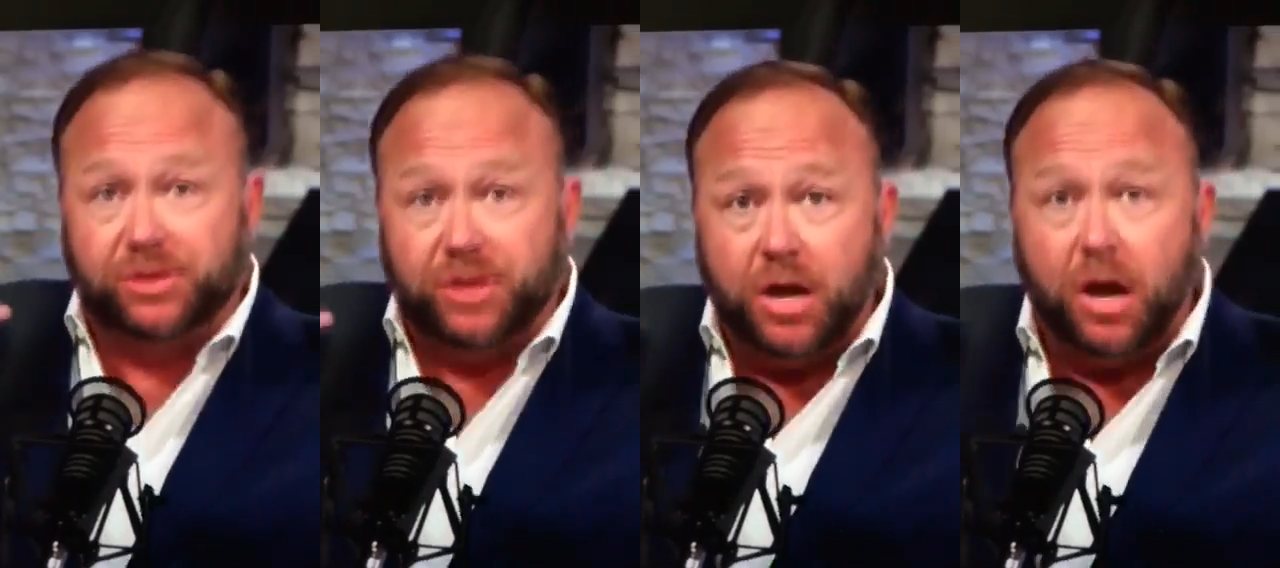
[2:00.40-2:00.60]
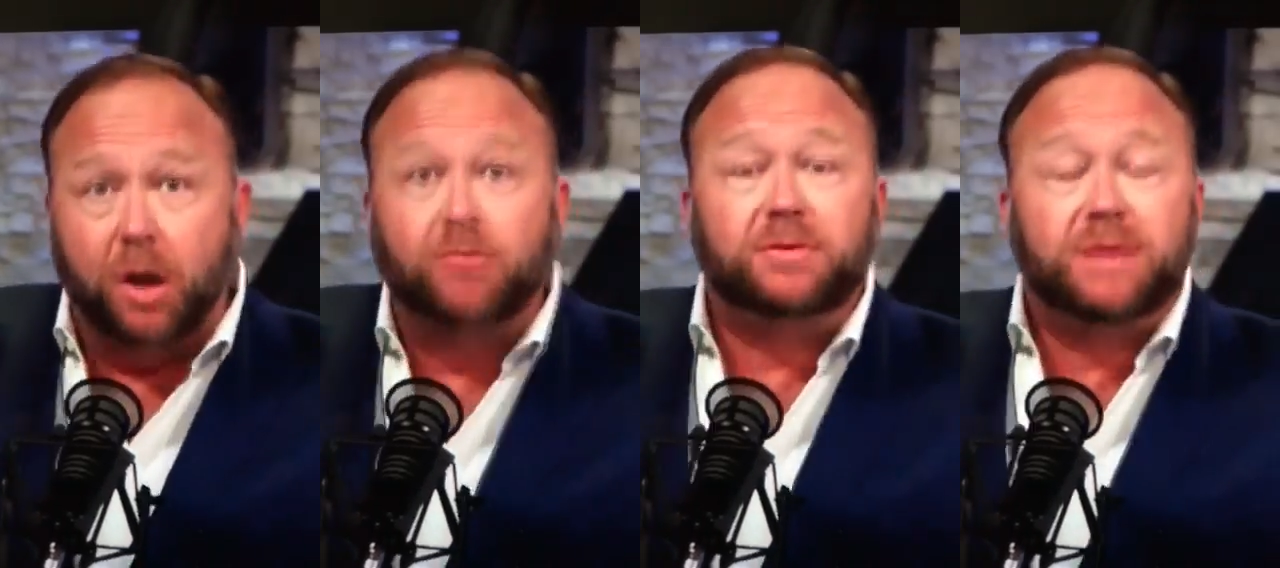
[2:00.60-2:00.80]
and
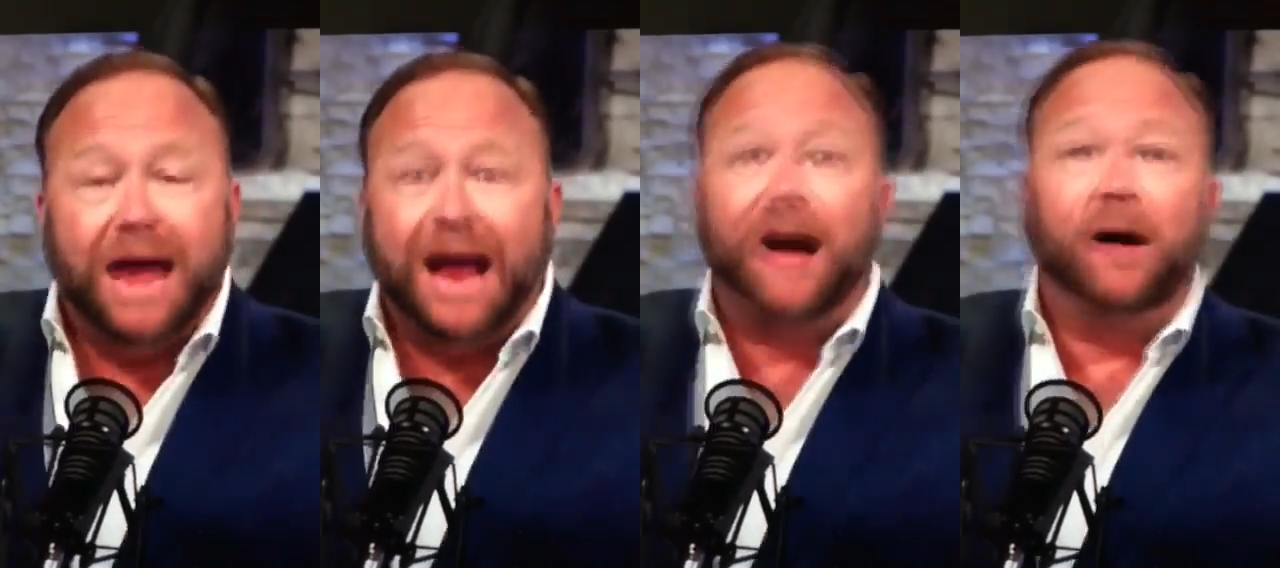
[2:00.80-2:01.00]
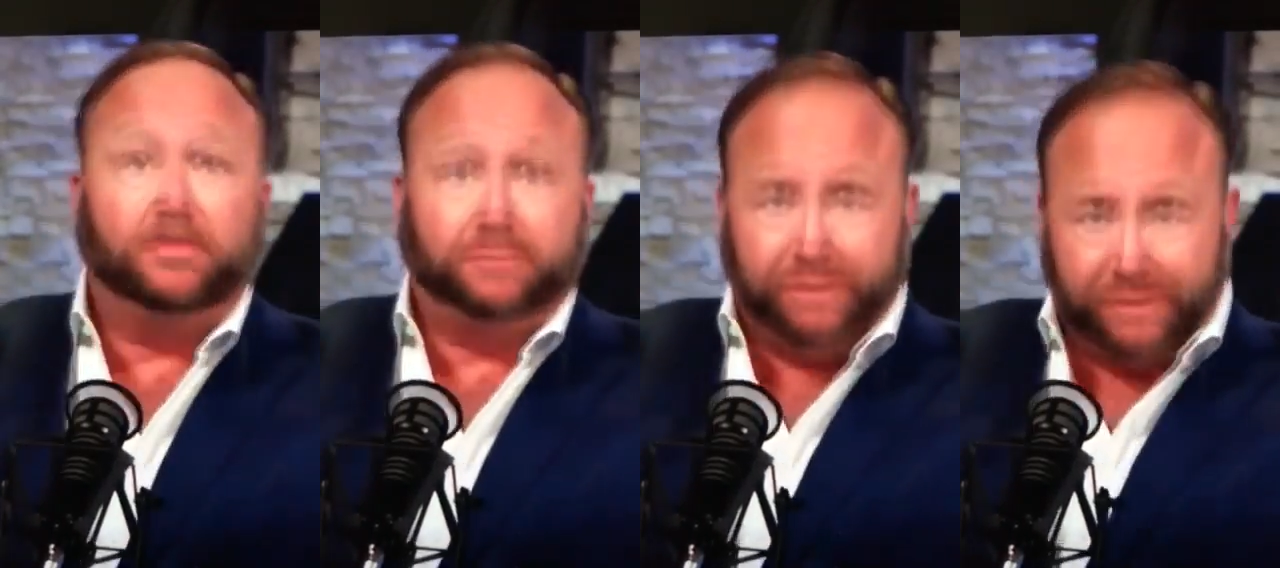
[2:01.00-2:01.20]
there's no
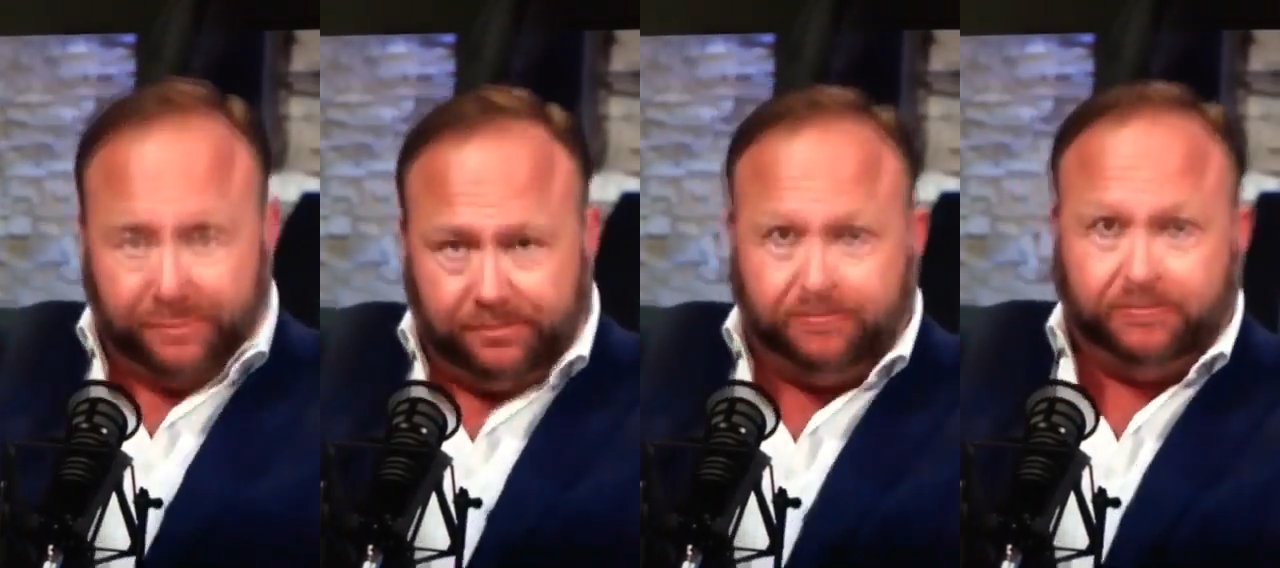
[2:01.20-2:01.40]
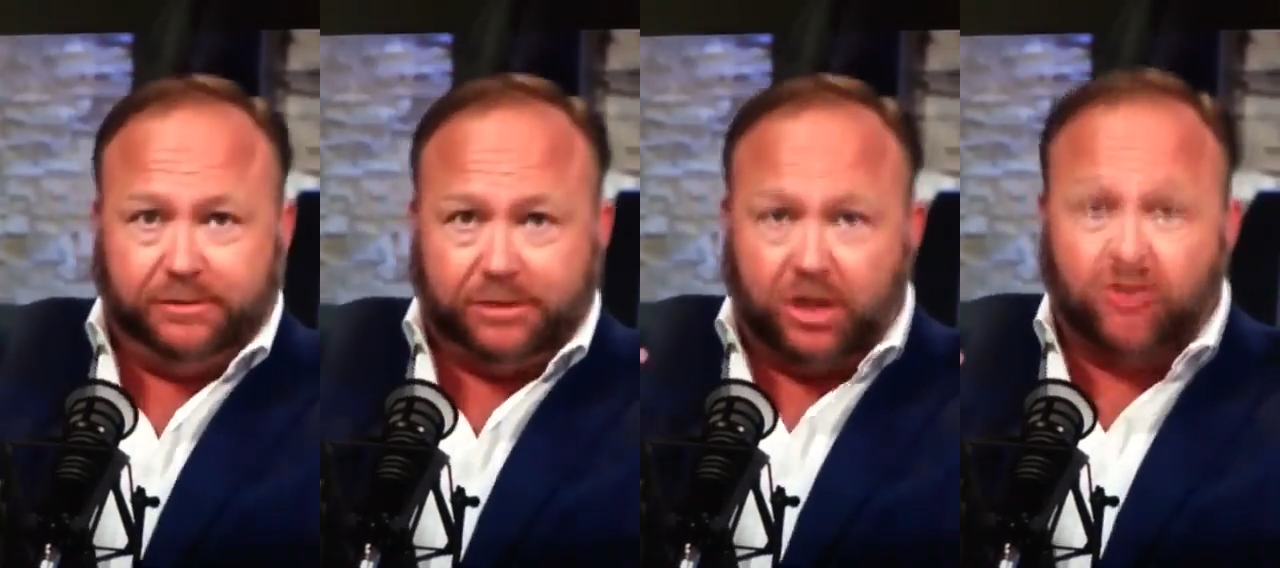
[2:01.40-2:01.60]
doubt.
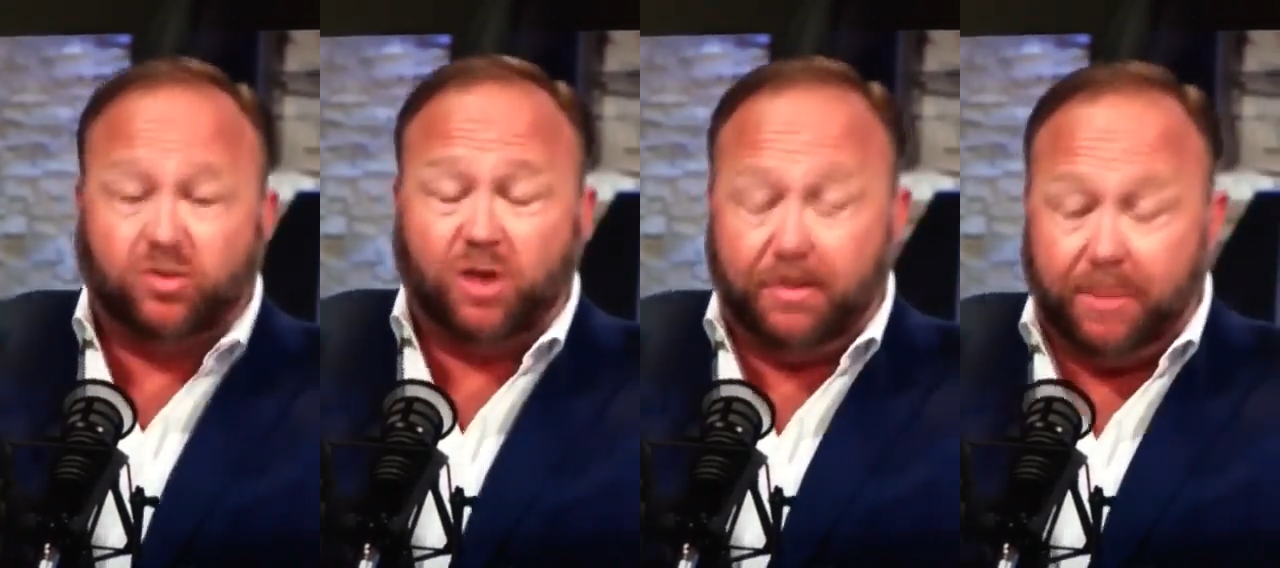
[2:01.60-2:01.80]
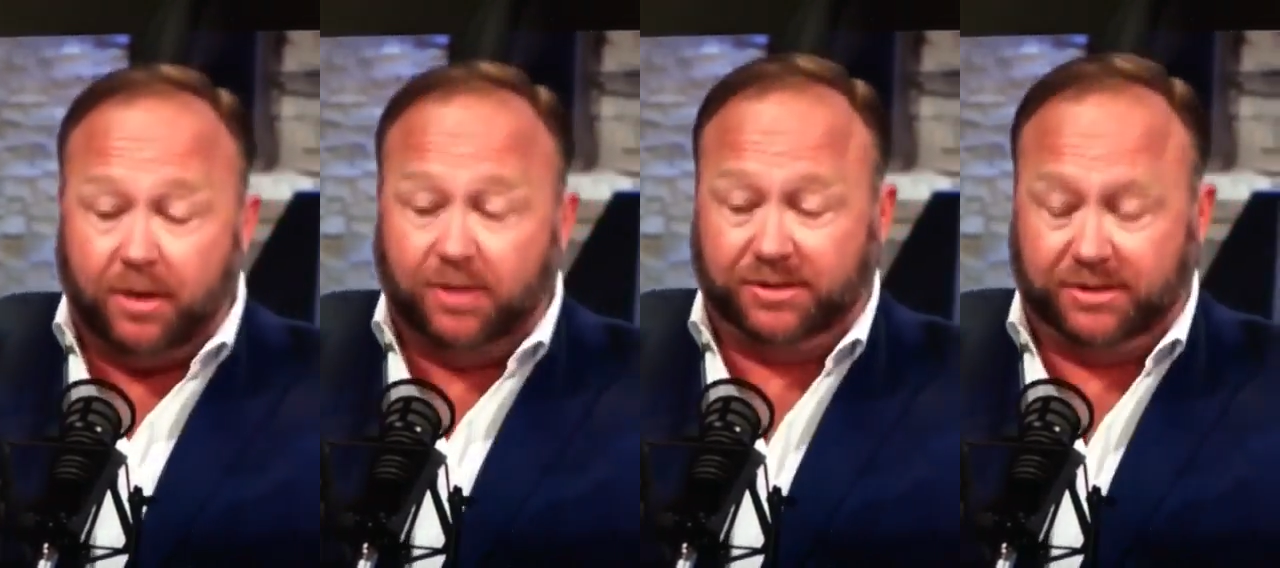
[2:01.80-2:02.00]

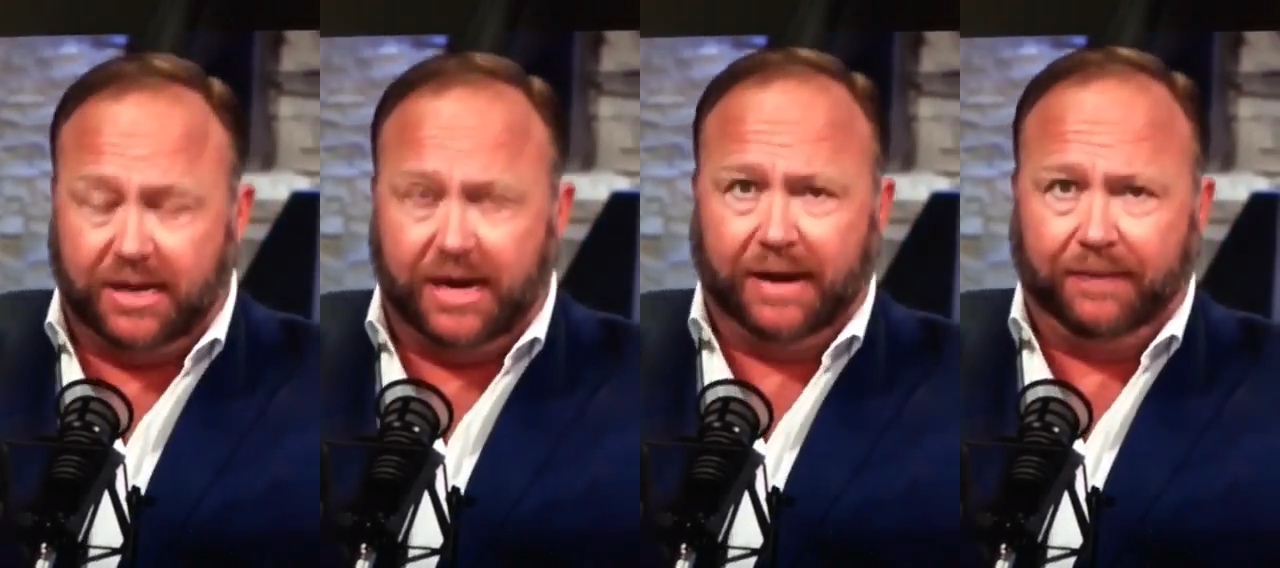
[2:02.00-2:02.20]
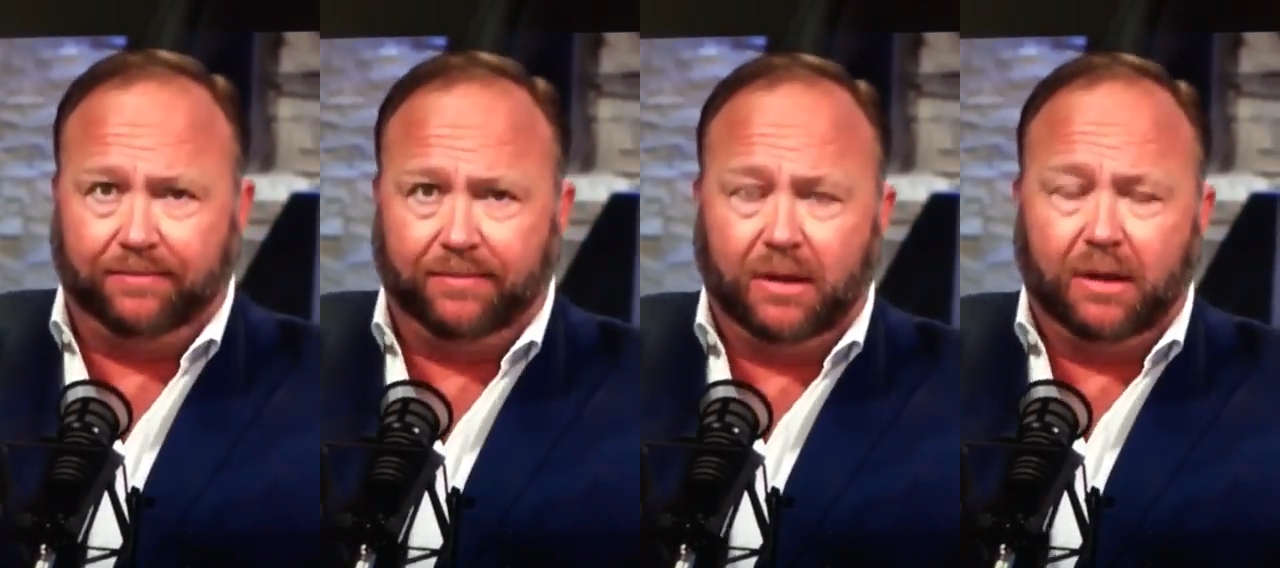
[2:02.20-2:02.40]
Here's what I'm here to
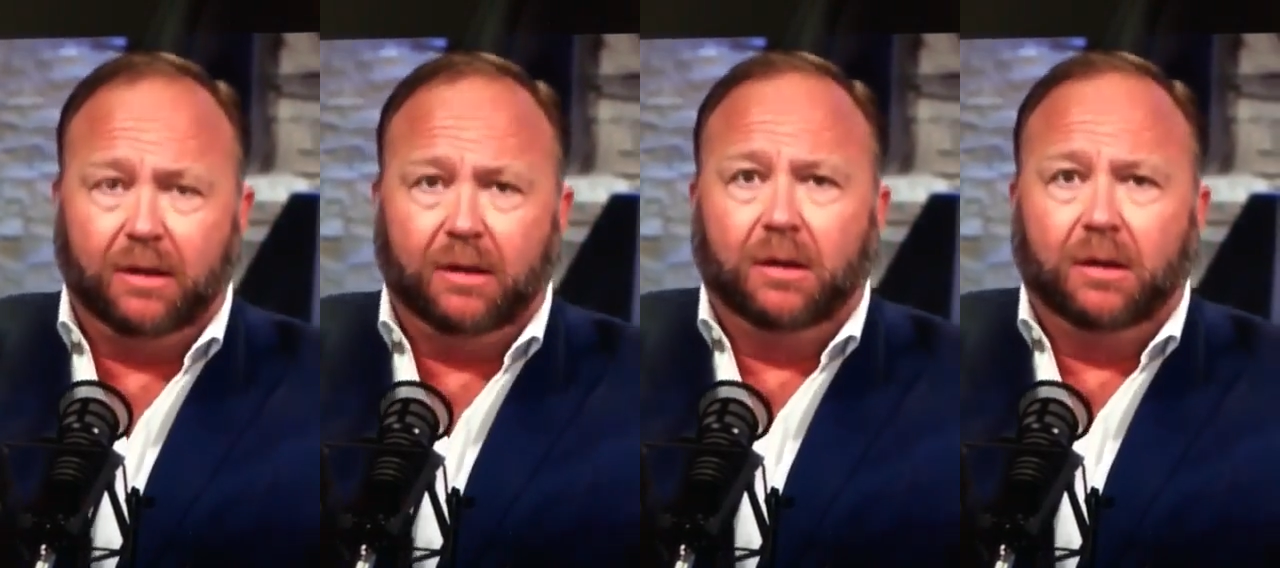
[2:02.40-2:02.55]
say,